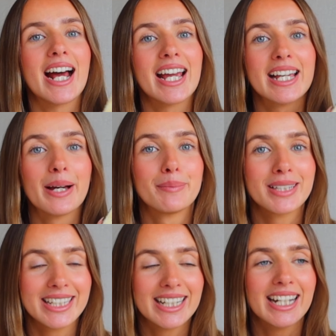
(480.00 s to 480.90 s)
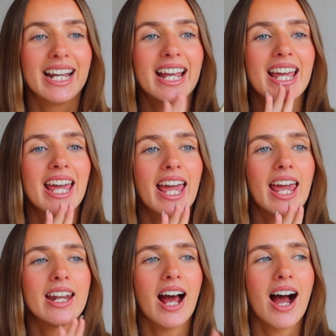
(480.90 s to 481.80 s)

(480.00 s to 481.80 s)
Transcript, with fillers: I completed it and